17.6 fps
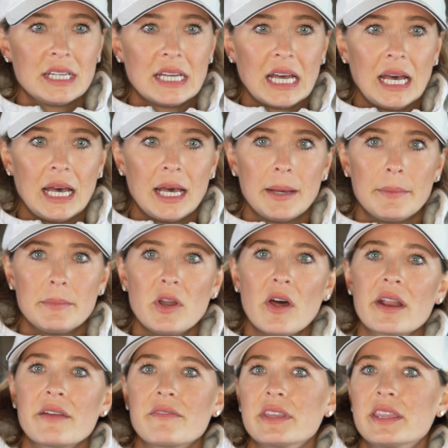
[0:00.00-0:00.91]

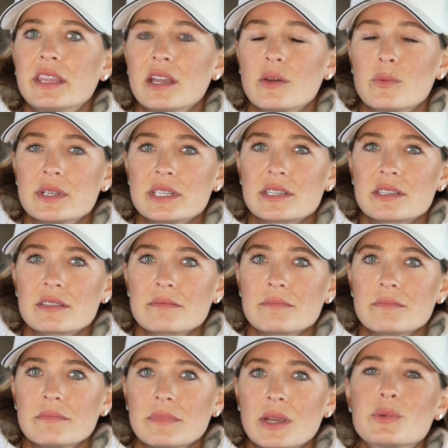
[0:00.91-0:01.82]
Not everything was.
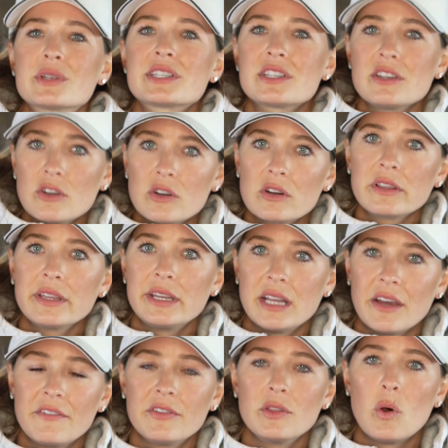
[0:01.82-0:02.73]
It was still early
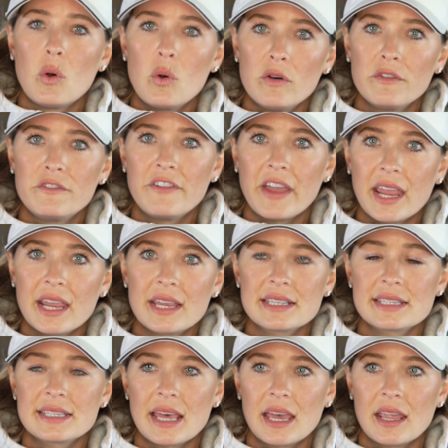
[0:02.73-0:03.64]
enough in the whole
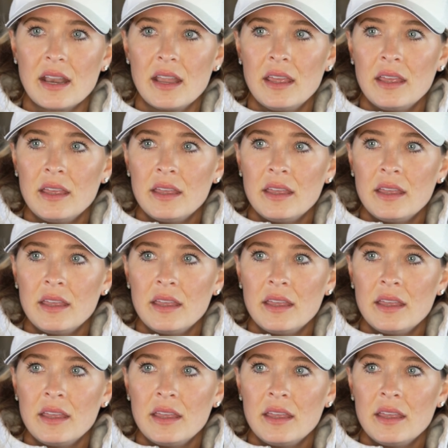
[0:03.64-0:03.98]
phase that